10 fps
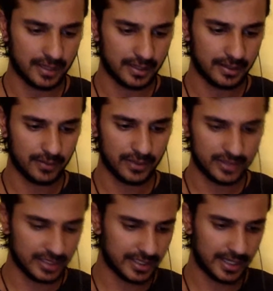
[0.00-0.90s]
and
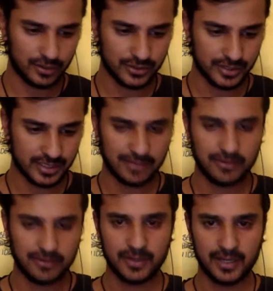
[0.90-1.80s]
one thing that I also
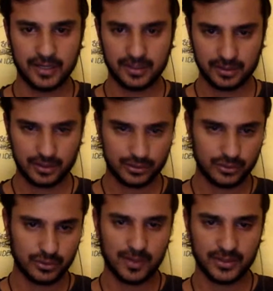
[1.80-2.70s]
discovered when I got
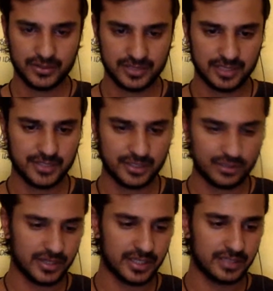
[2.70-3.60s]
to know about the
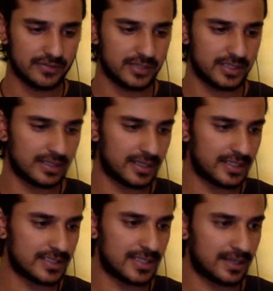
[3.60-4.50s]
subject of creativity
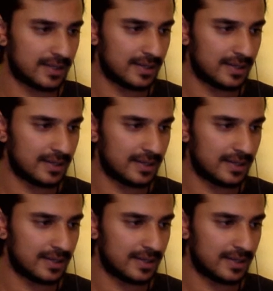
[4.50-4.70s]
is that